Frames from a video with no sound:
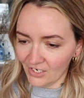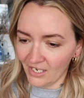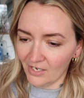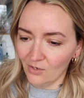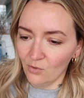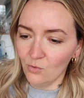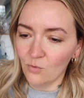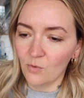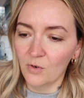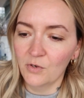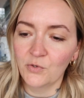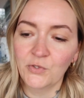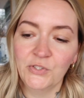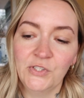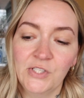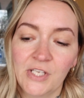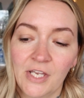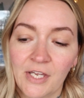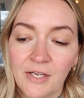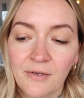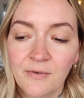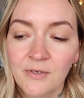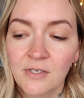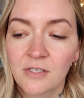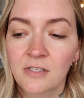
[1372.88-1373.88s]
yeah,
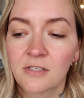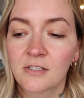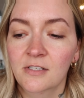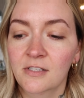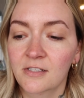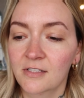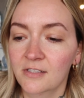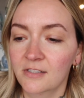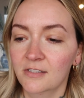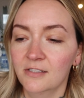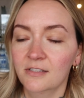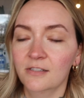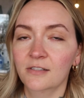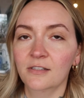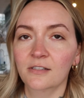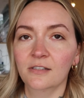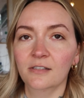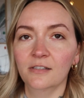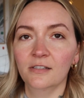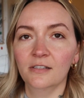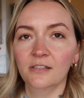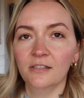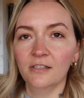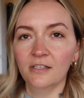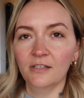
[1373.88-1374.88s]
also
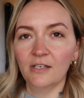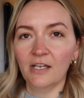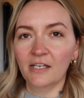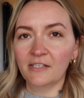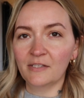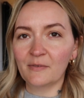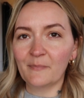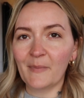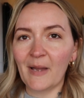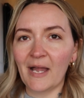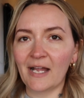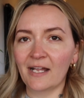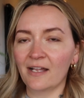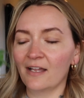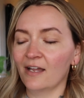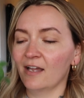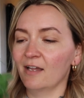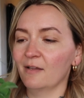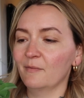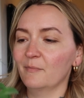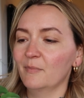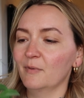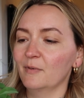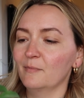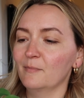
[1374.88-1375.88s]
as a
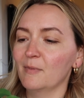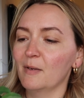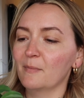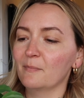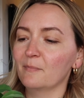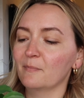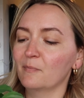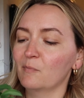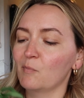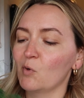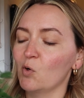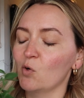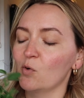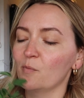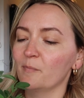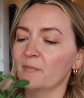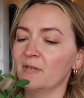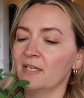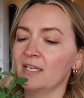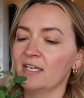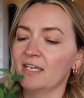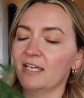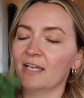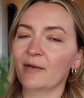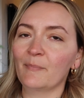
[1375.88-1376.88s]
backup, Mum bought
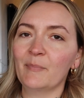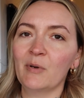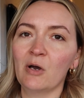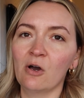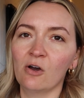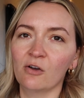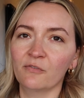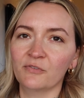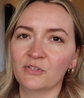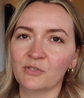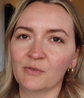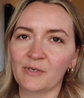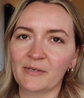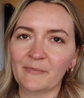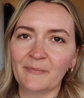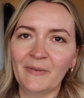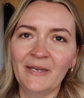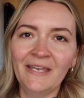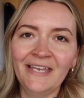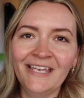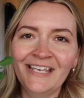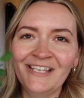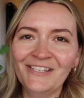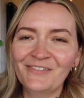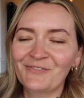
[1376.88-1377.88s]
me a pot of sweet
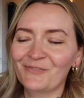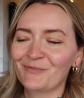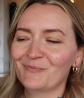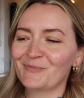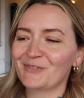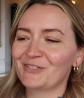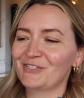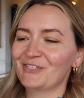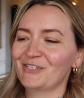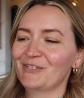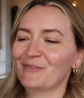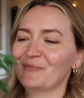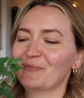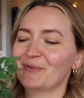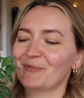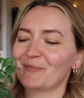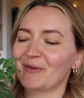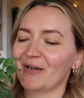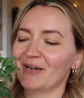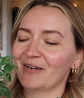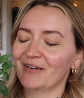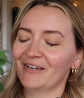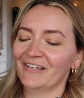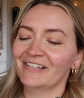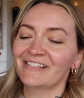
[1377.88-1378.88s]
peas from the
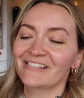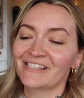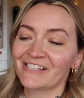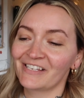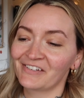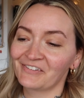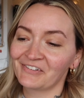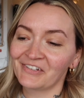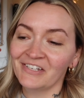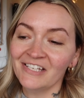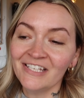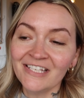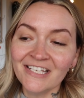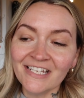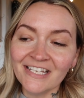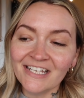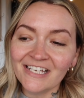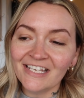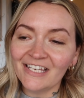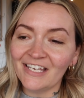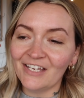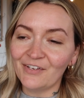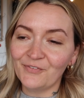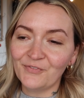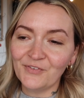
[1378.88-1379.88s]
supermarket, so
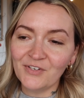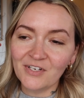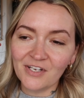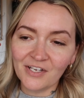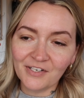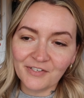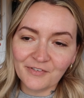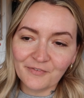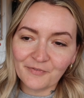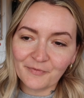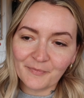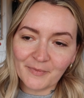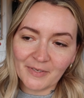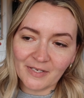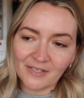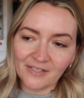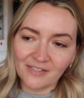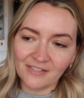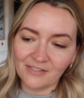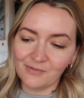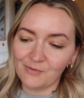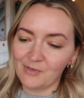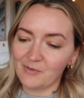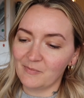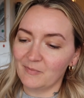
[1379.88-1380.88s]
if none of my
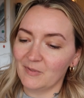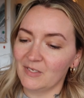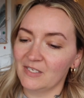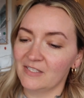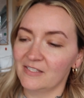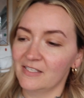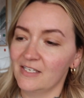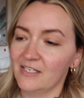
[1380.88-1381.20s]
sweet peas